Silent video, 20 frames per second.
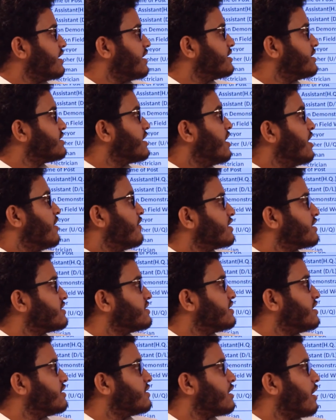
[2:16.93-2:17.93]
is
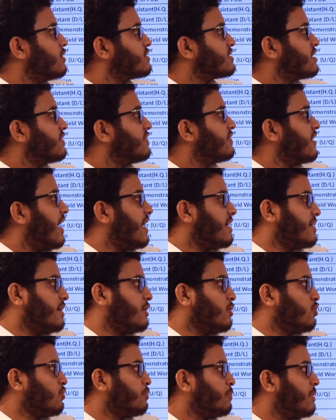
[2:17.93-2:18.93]
sixty thousand five
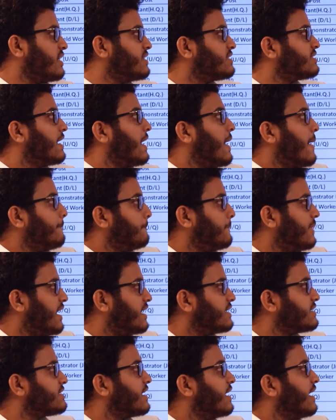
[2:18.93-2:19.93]
hundred rupees
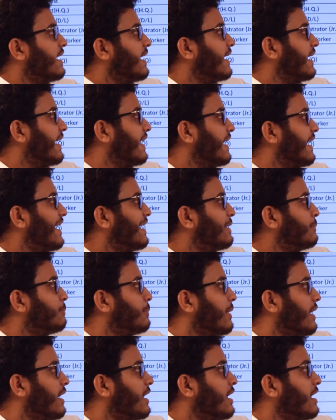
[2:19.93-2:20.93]
plus
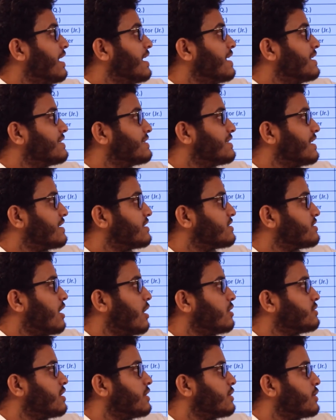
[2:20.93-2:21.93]
grade pay six
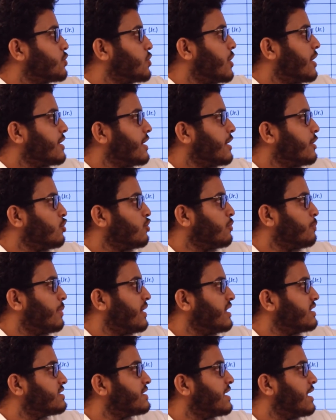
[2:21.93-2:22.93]
thousand two hundred
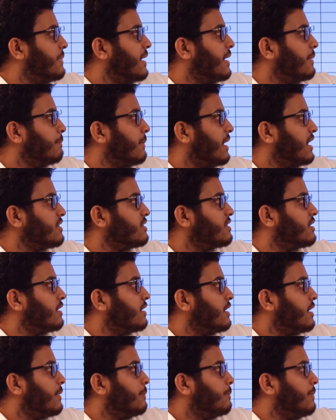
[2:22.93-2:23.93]
rupees per month,
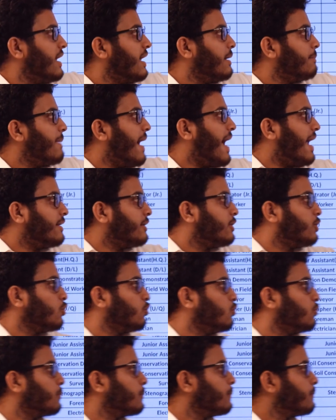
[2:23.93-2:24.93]
pay band
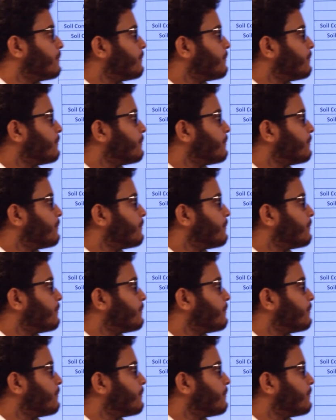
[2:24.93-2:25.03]
two.